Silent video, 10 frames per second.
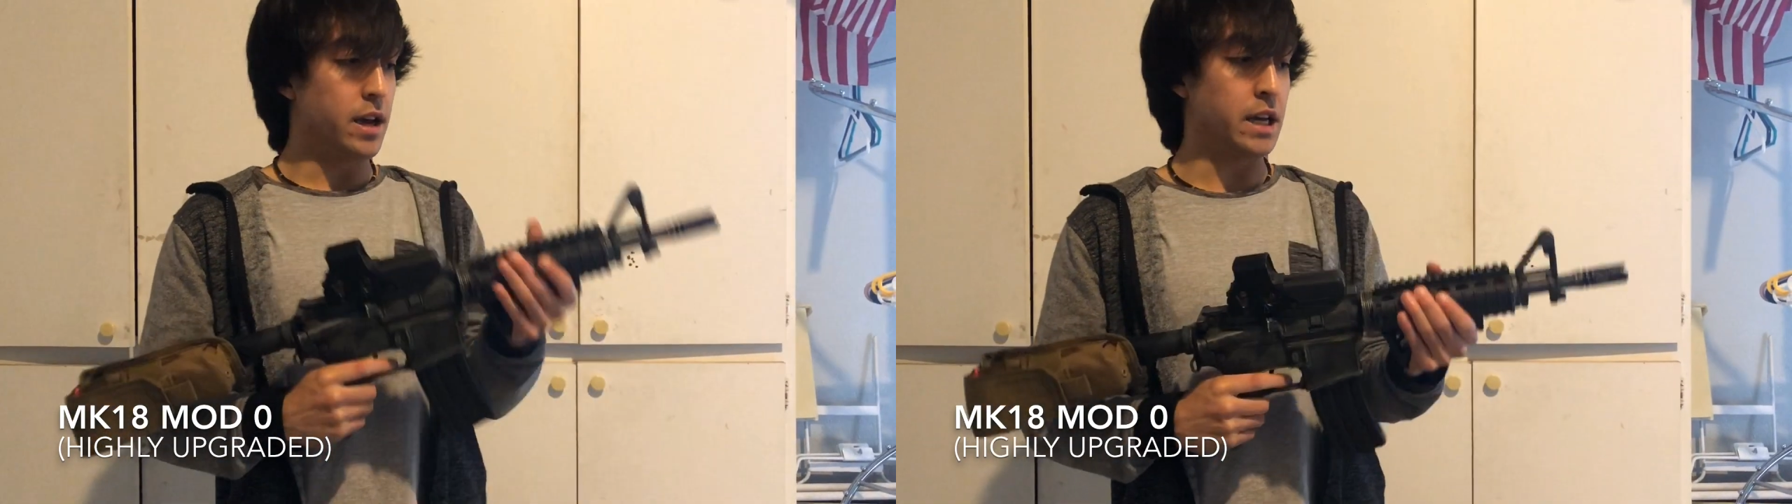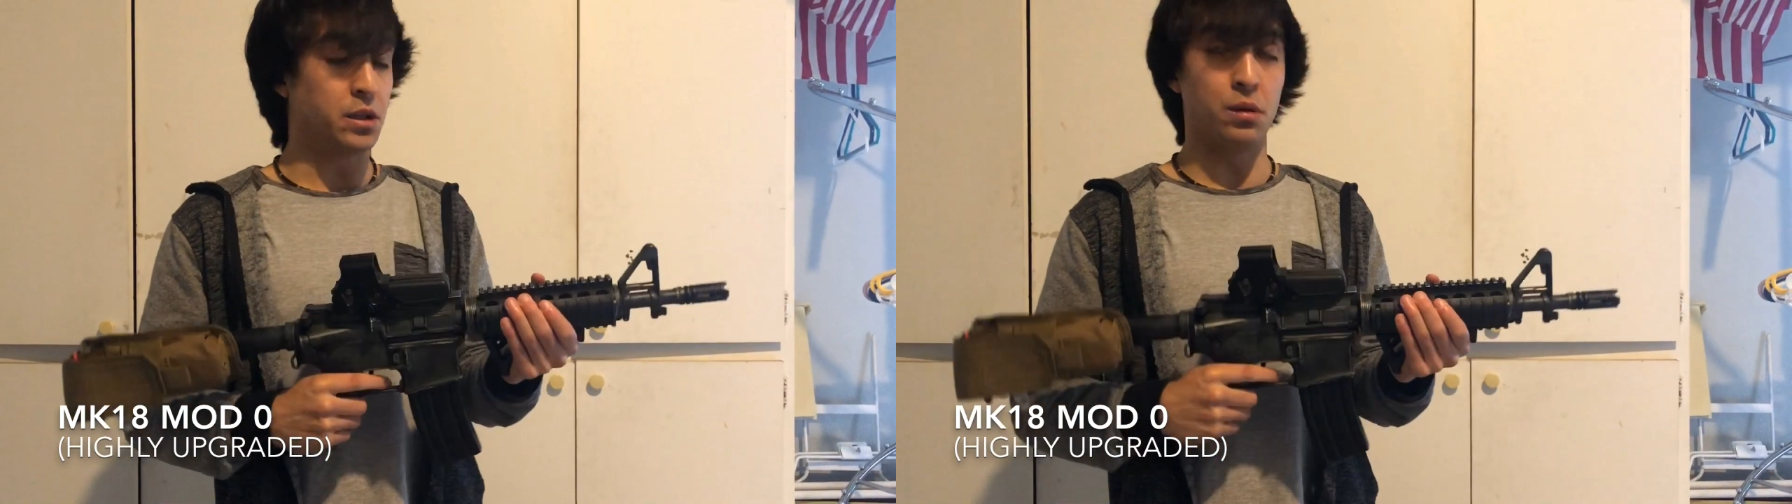
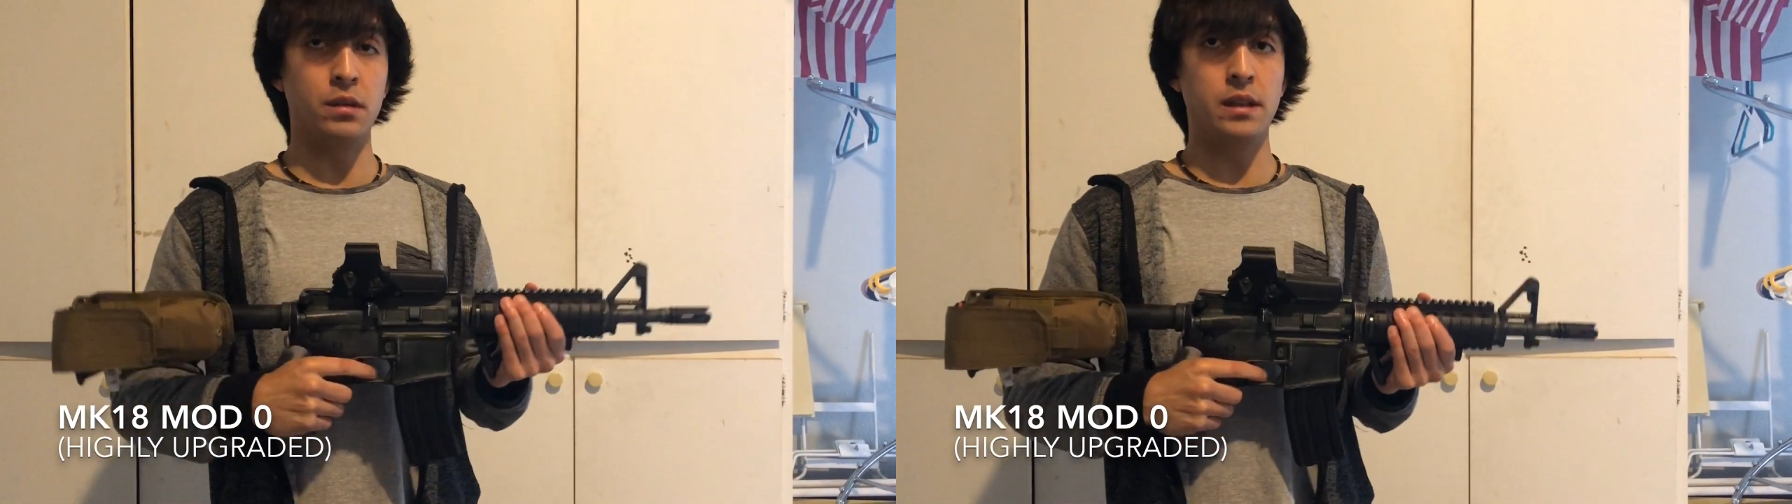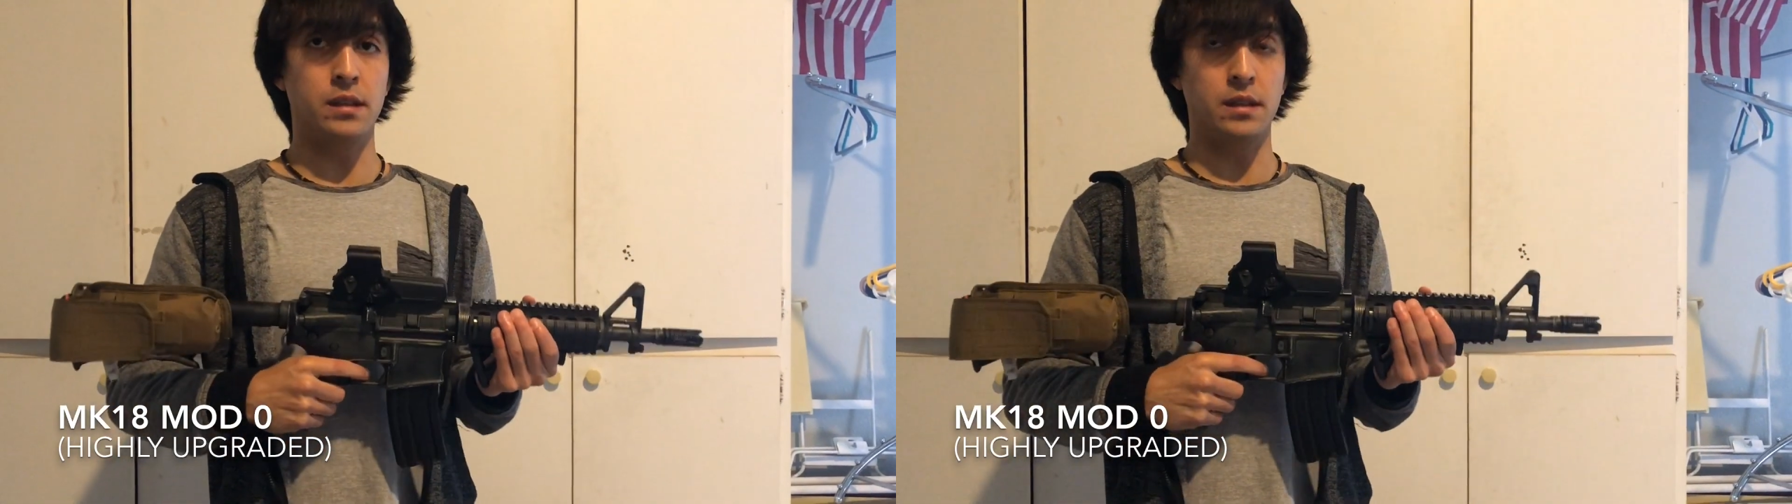
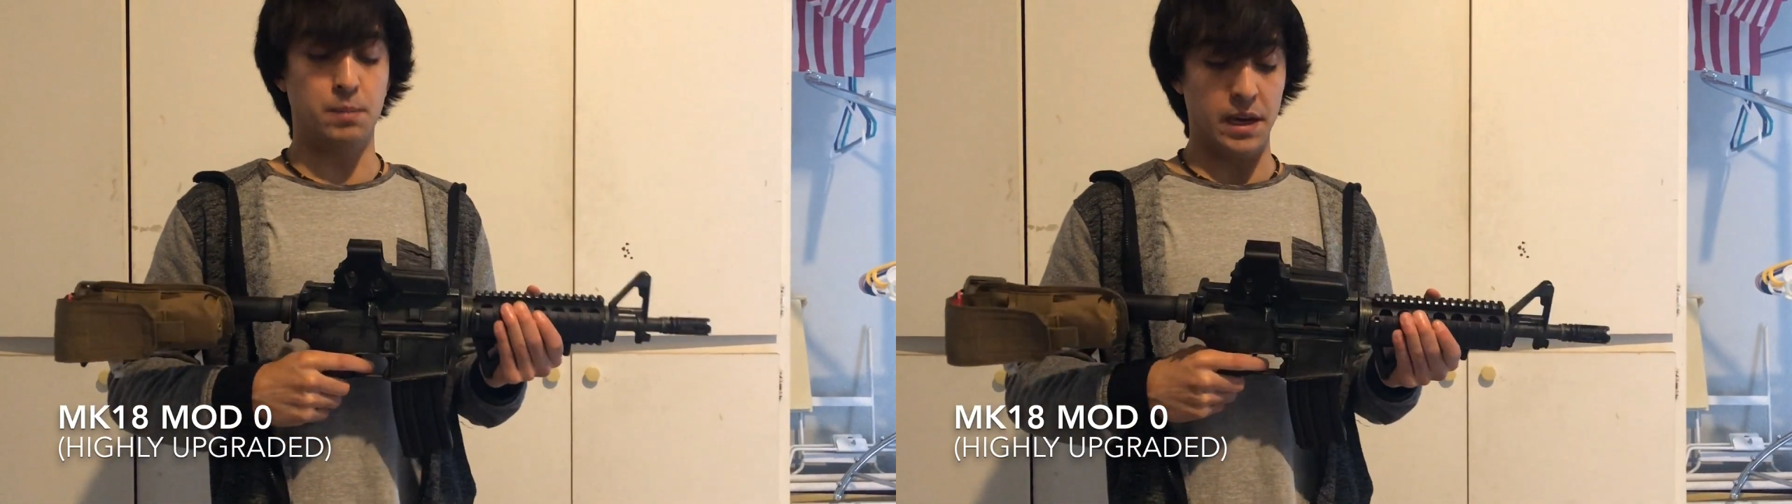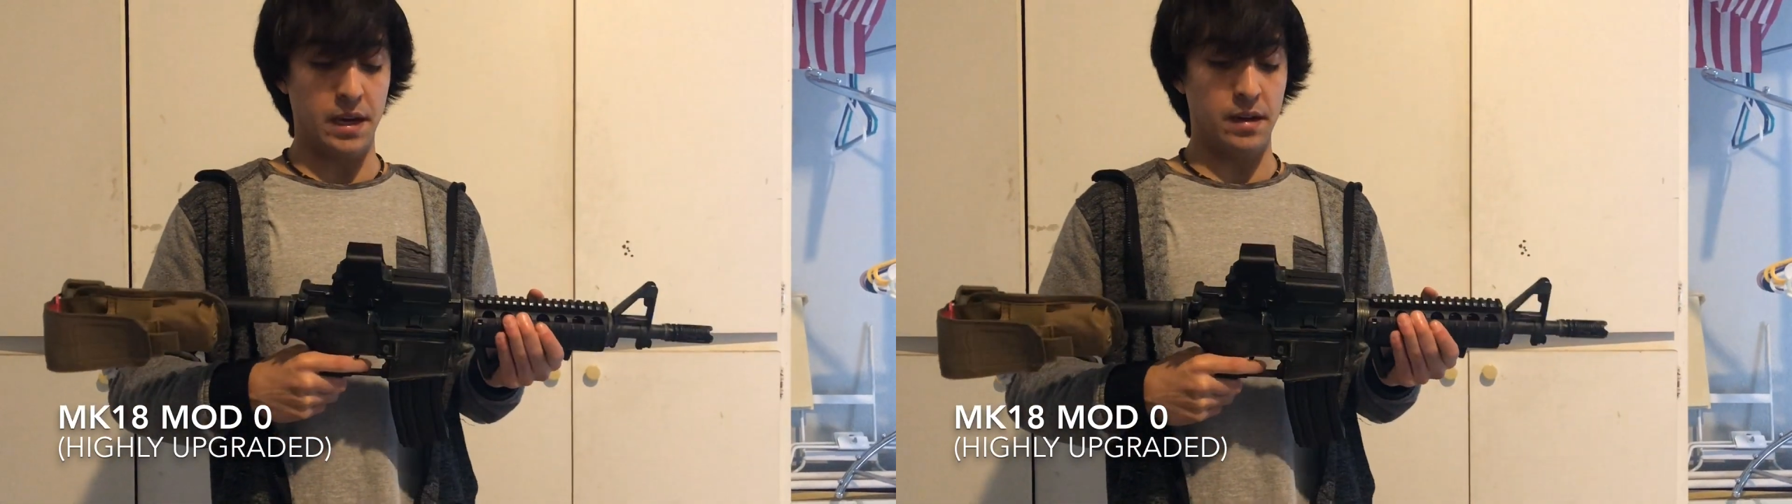Internally, this has
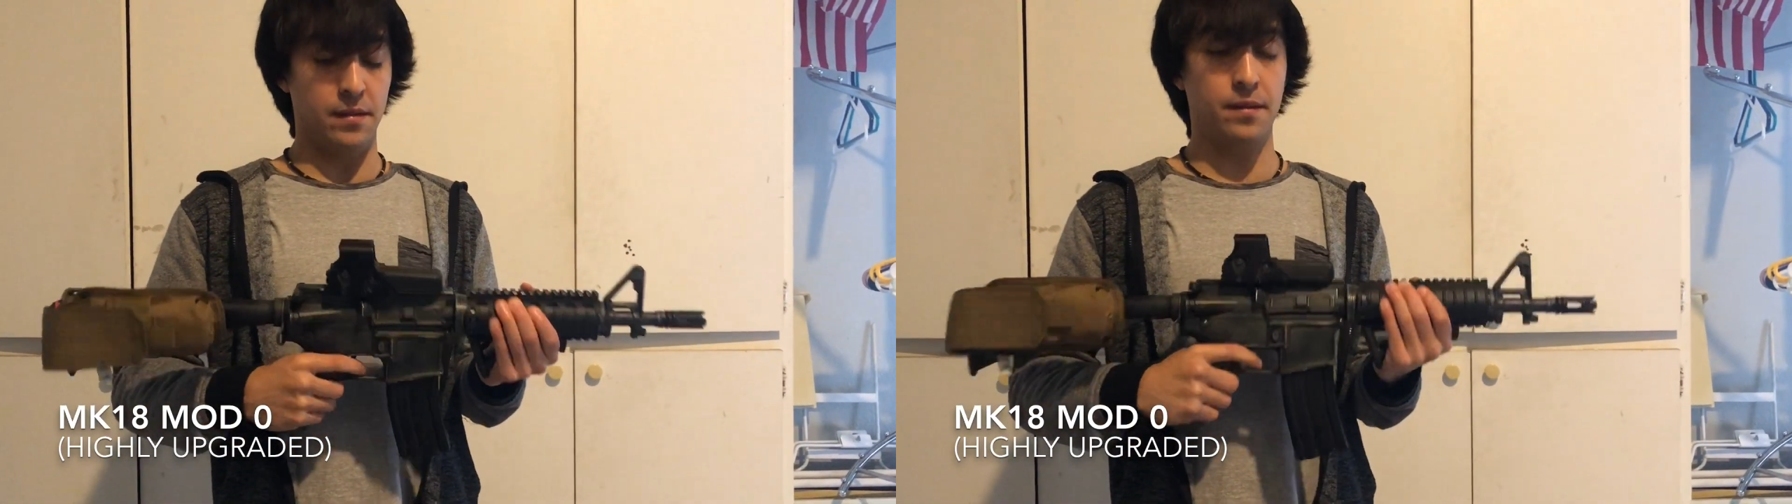been